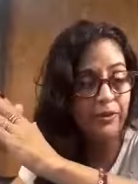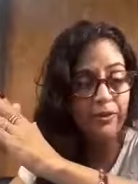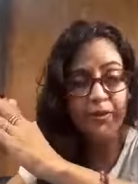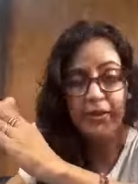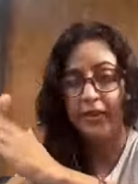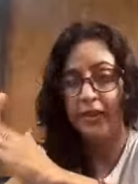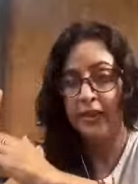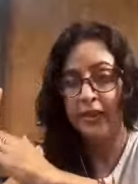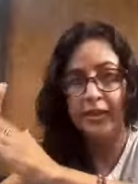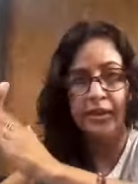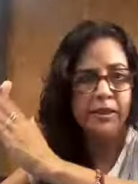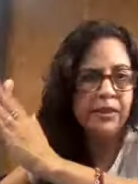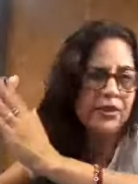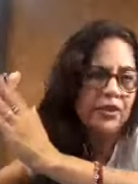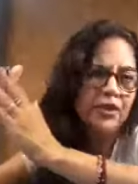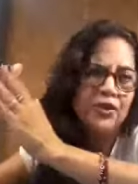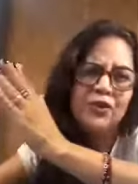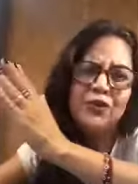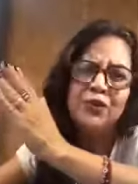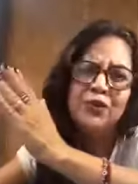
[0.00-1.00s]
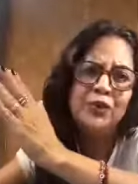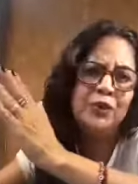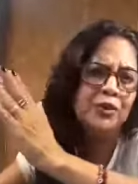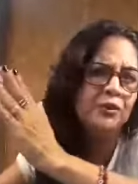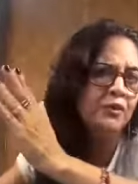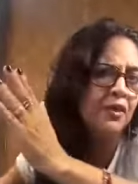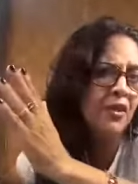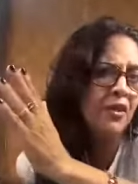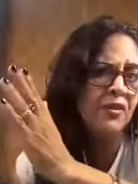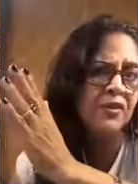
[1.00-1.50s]
And then I just fool
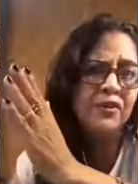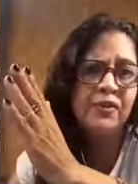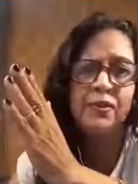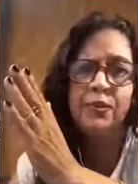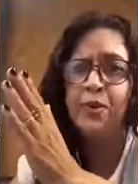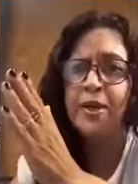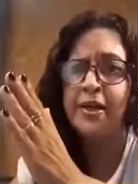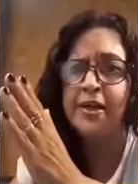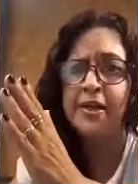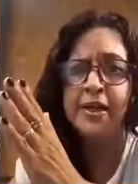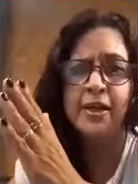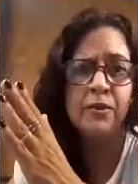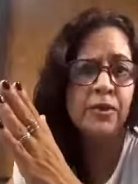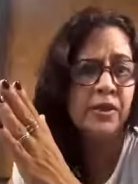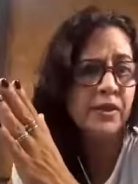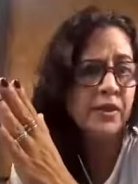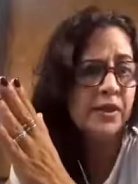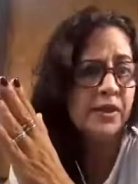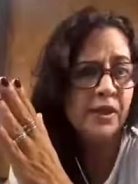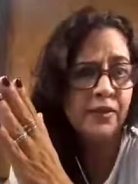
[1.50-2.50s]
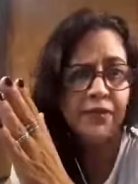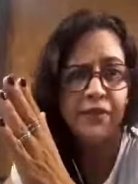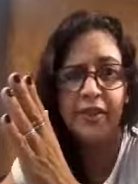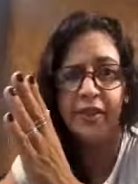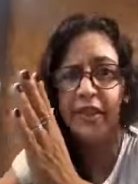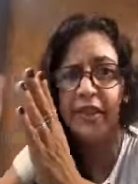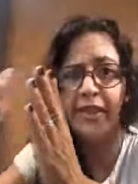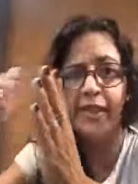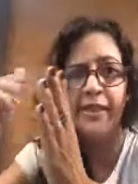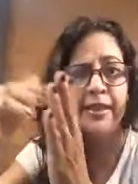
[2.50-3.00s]
around for one hour or
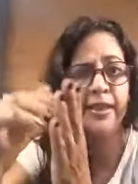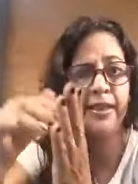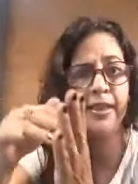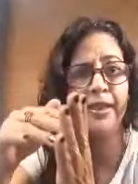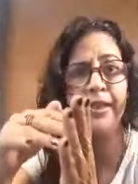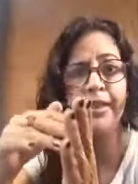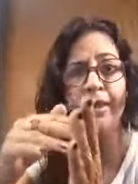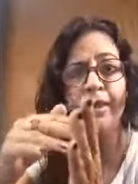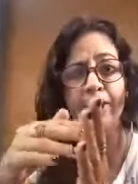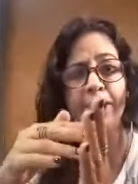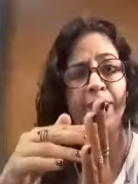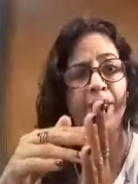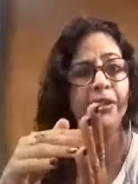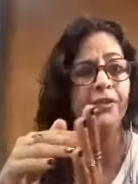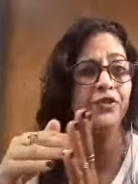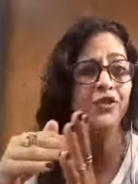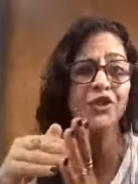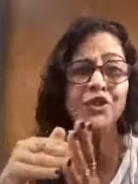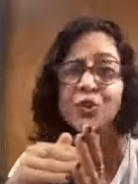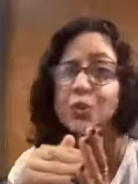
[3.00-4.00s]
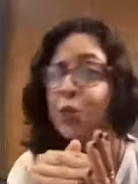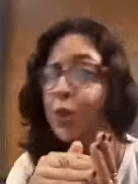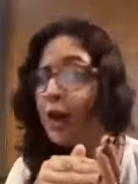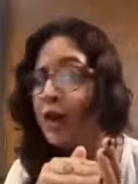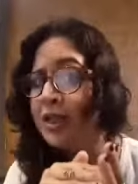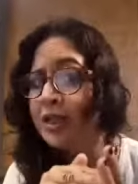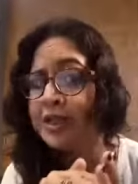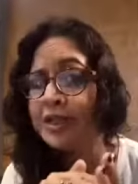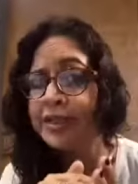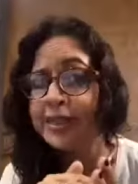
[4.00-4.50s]
something, and then I found this
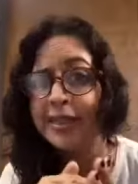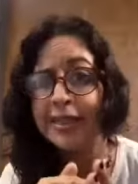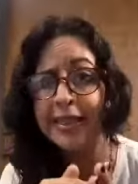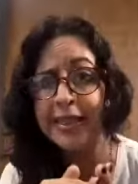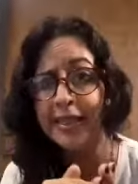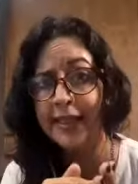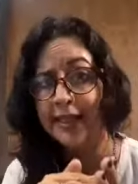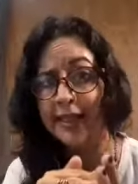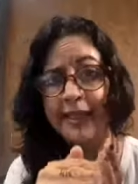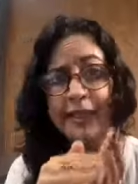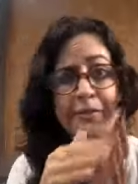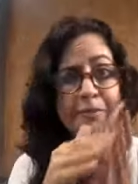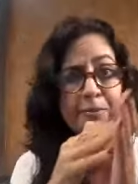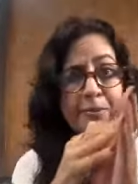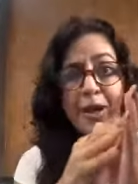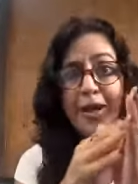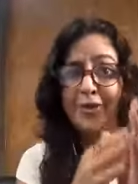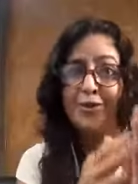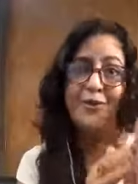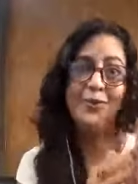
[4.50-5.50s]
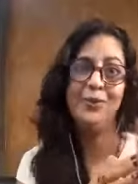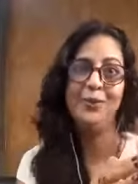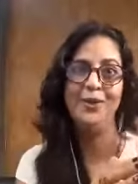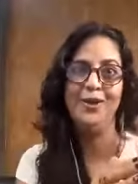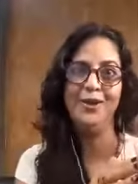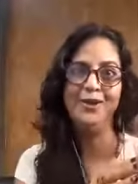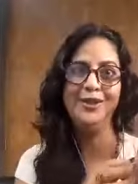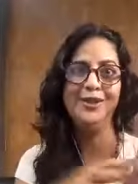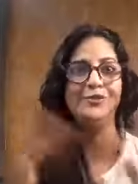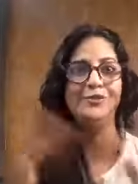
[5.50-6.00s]
wallet, and then I bought the
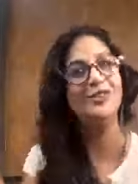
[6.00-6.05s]
wallet.